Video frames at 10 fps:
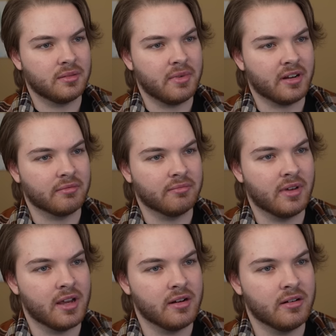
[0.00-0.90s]
I'm not a
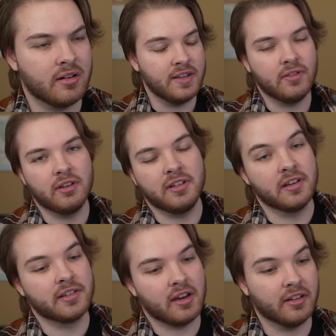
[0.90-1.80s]
hater, even though it
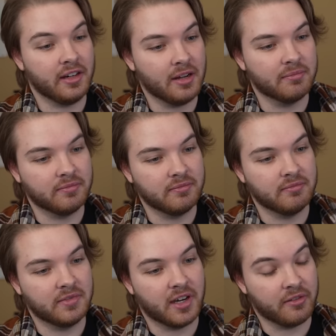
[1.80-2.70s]
does sound like I'm
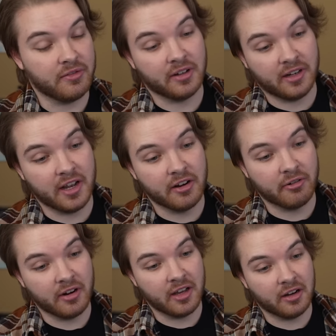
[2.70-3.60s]
kind of fucking hating
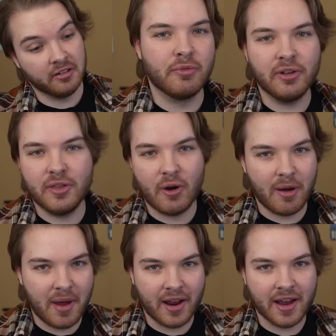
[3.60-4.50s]
right now. Really though,
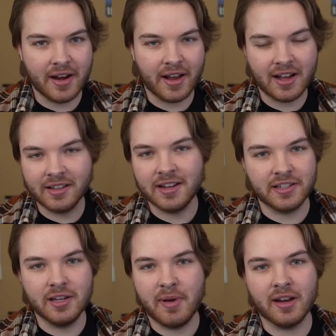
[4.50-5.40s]
I'm not hating. I like
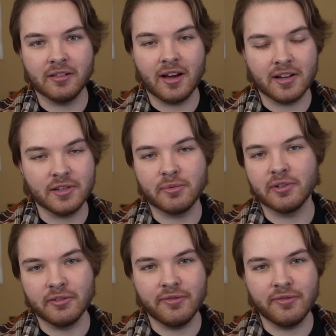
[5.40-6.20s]
T-Pain a lot. He's really